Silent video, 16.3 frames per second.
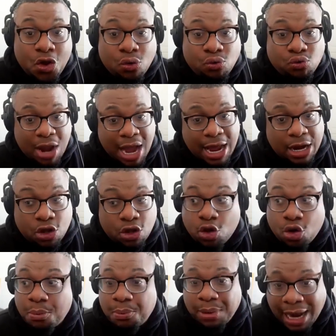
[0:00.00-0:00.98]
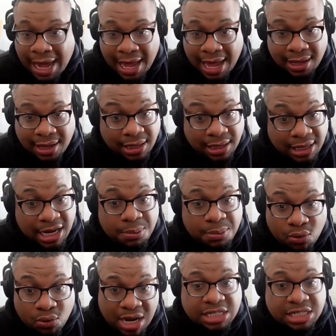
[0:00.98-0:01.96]
radical black
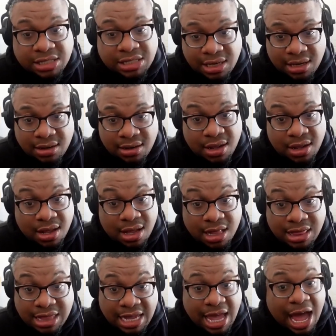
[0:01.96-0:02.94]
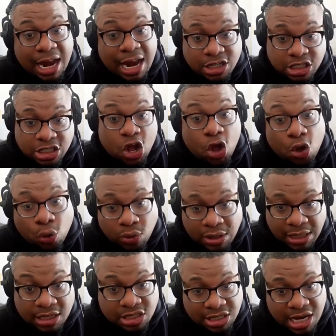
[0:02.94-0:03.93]
liberation theology
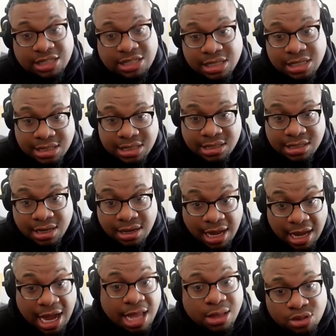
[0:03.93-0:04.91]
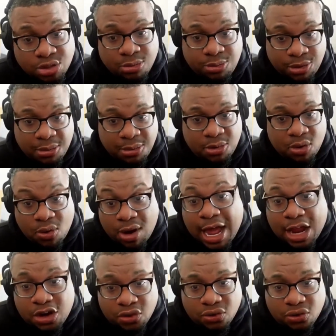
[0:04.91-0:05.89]
holding judges in the Supreme Court.
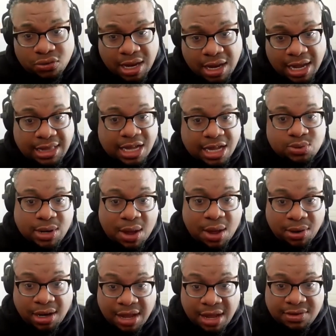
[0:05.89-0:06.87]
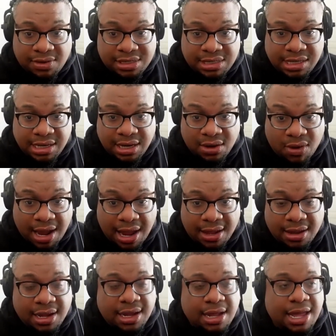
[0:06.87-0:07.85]
I do. Like, that's what I would love to see. Right.
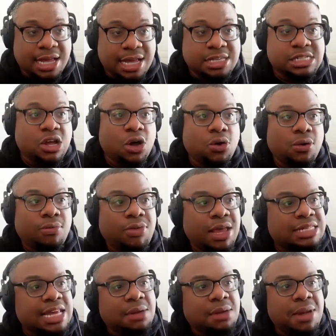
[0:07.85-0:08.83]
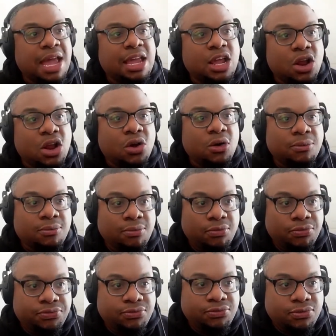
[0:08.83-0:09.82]
And so it's like, man, you know,
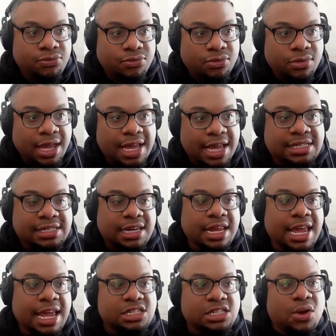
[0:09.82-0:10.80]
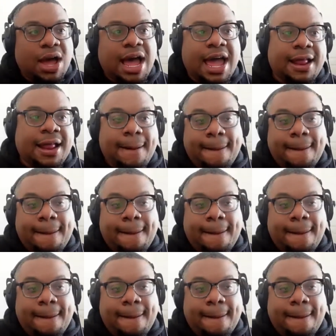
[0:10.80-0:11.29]
It's and so I,